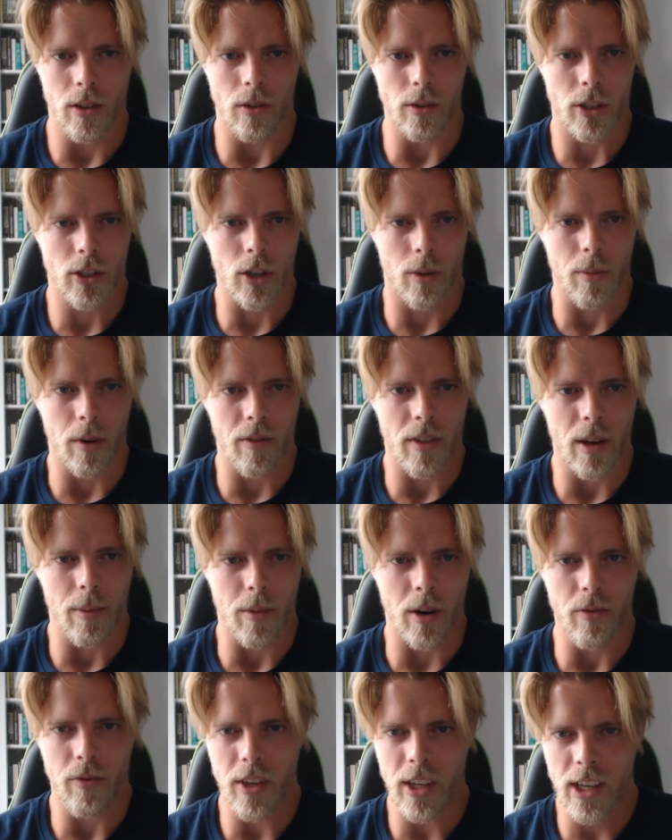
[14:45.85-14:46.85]
You know, some of
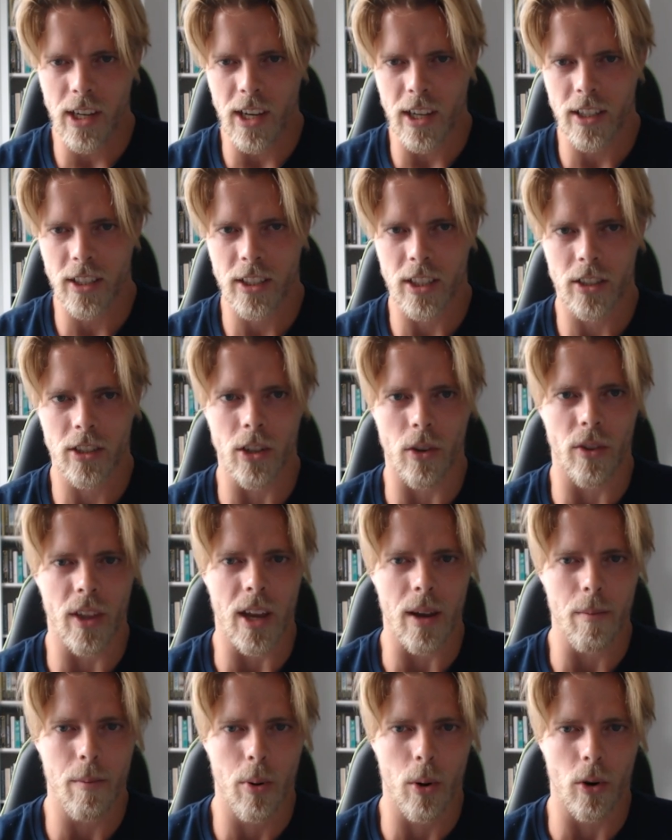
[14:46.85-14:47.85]
them are vegans, so
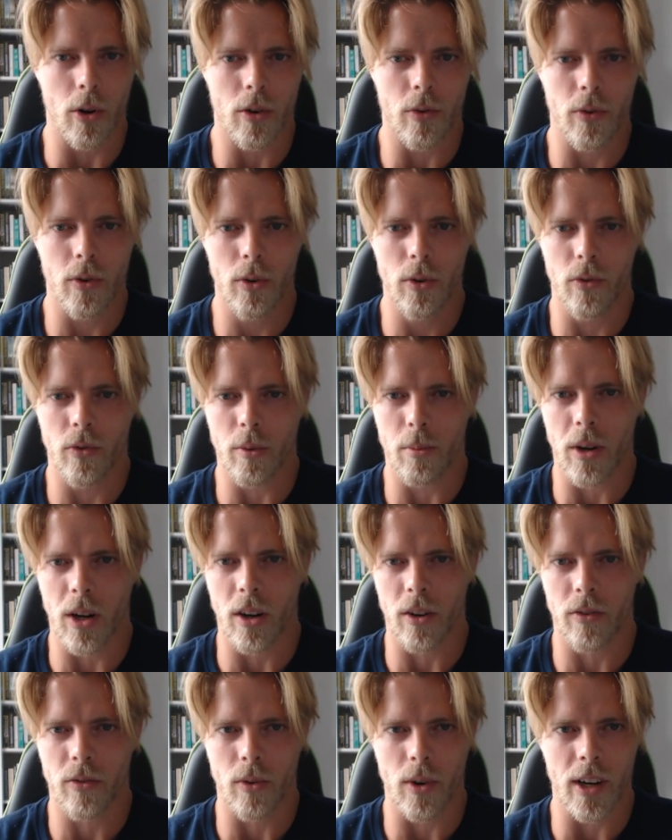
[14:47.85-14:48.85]
they import food from
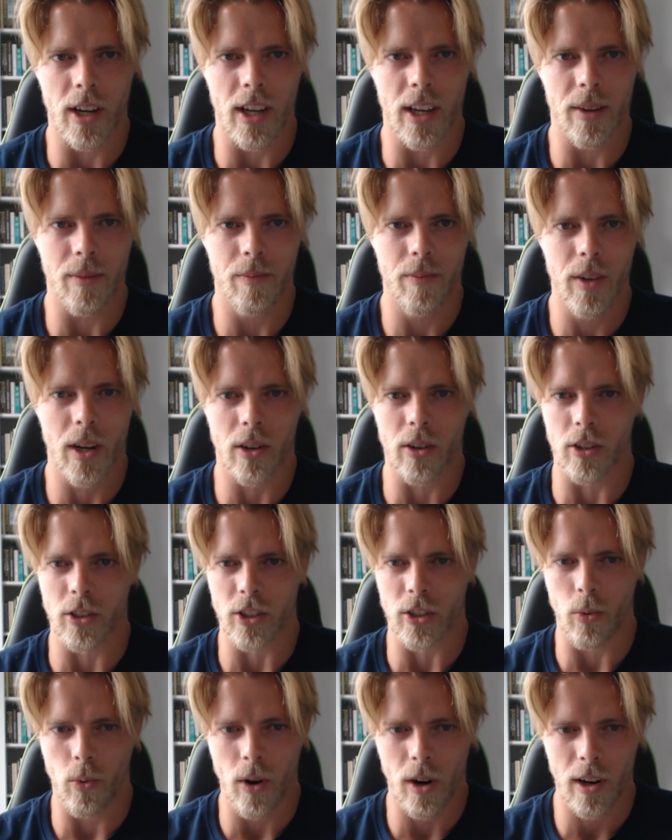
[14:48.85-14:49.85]
halfway
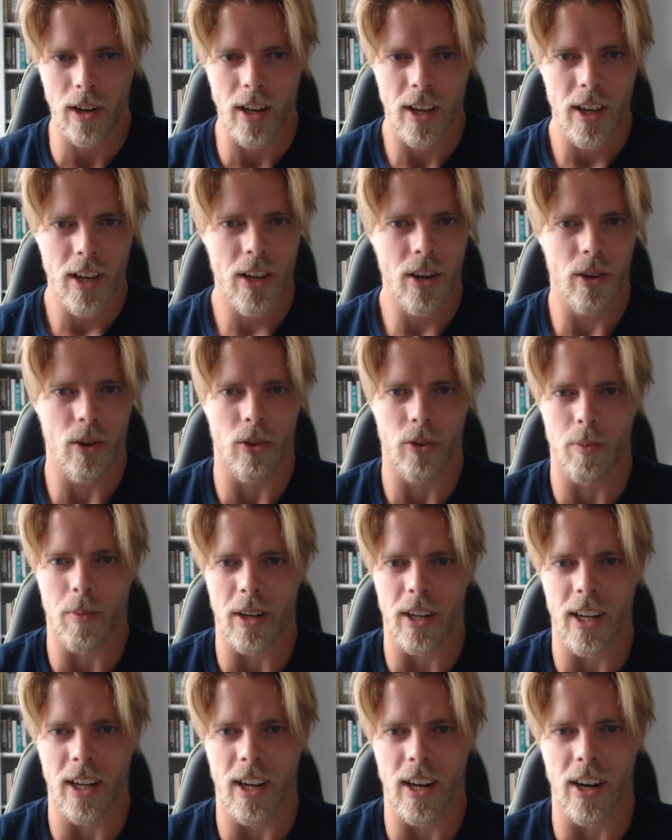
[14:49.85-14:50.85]
across the world, not
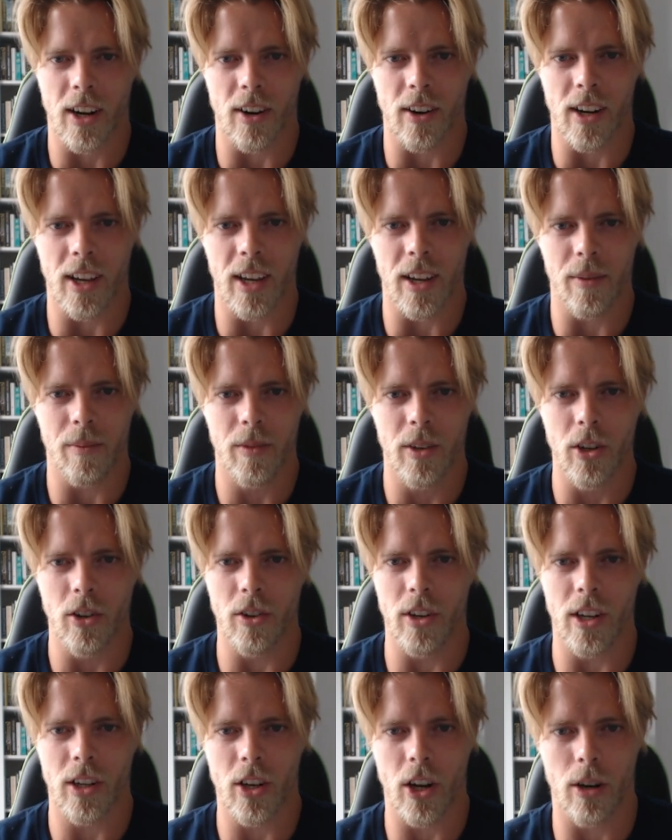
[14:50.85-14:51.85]
particularly
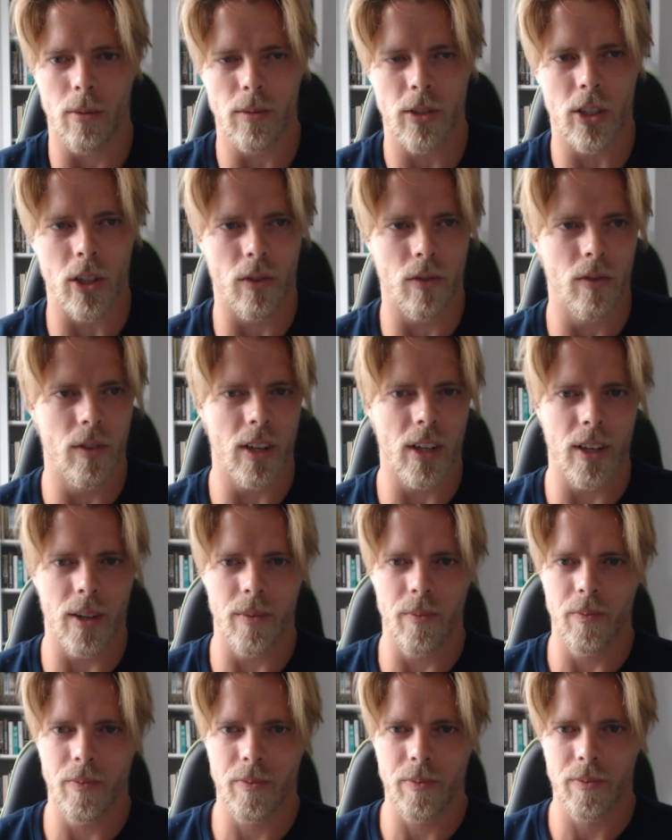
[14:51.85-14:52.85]
good in terms of
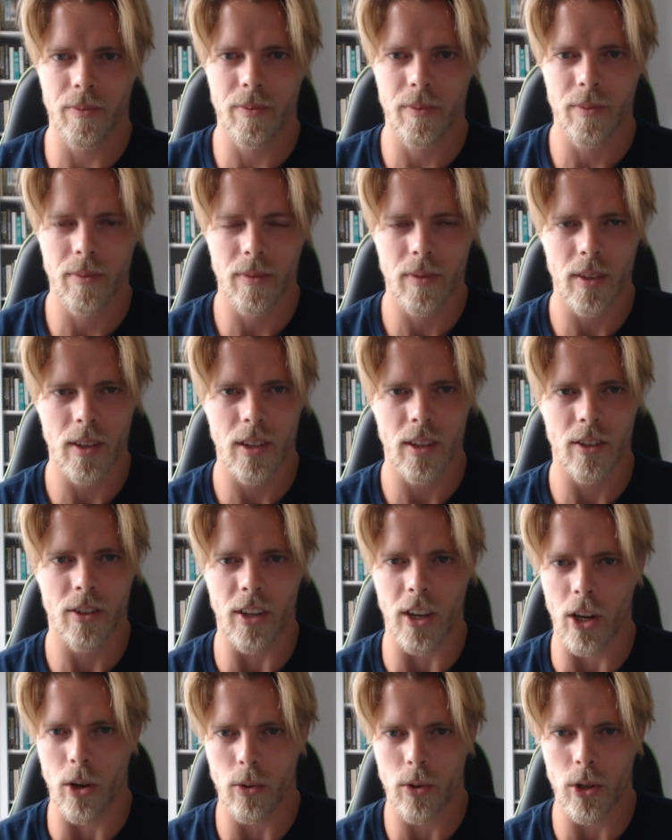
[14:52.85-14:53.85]

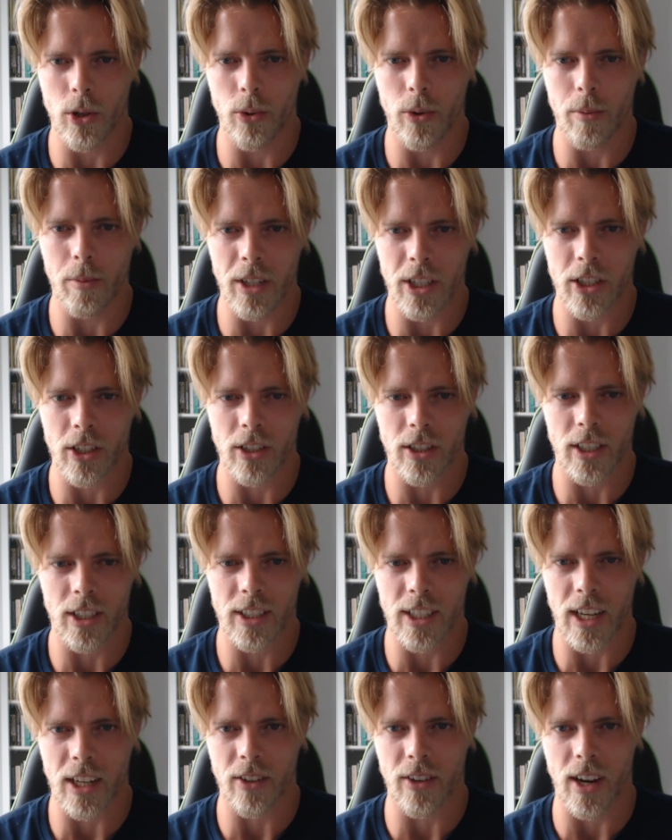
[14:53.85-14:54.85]
CO2 emissions,
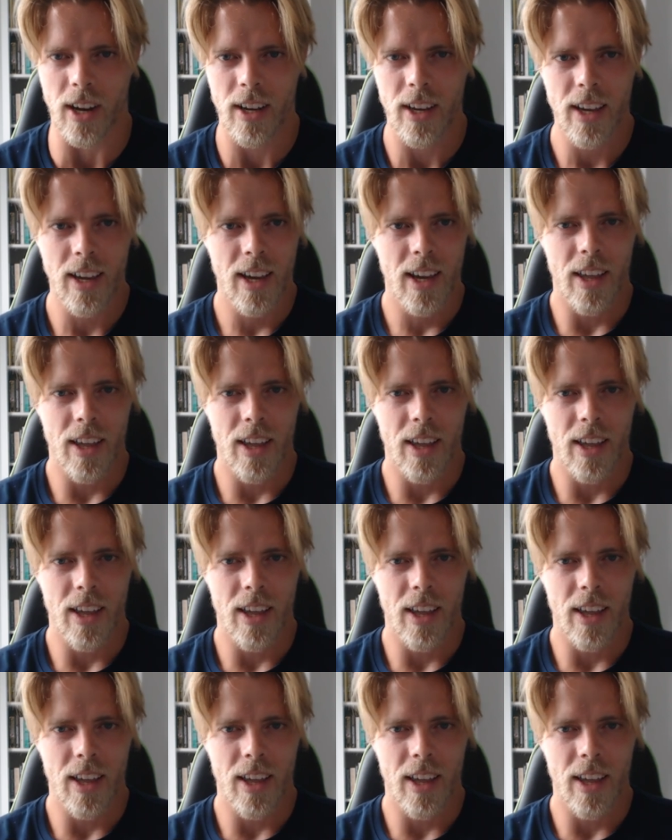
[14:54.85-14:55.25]
etc.